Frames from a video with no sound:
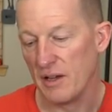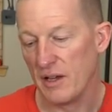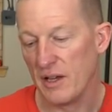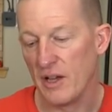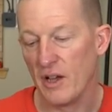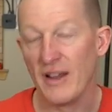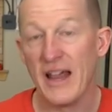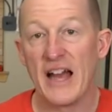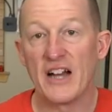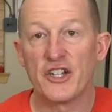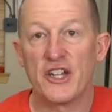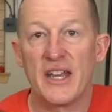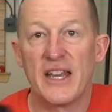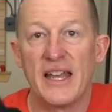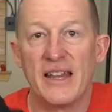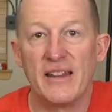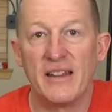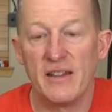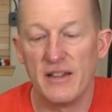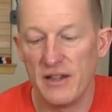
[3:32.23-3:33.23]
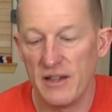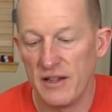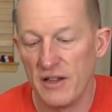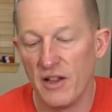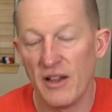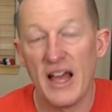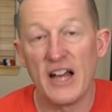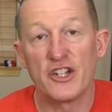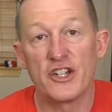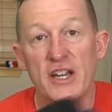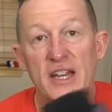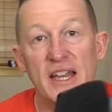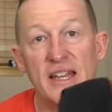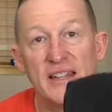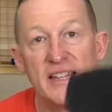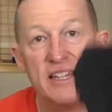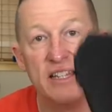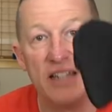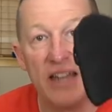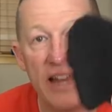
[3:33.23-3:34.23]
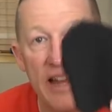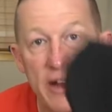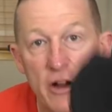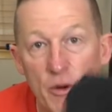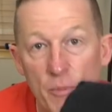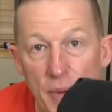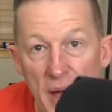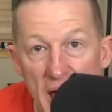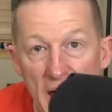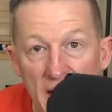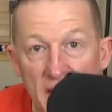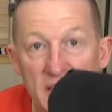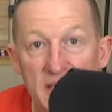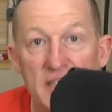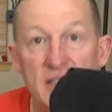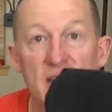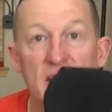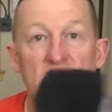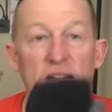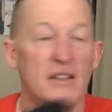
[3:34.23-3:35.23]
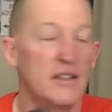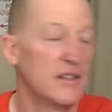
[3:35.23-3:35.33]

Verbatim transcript: You'll actually get, you'll actually get these ear pads,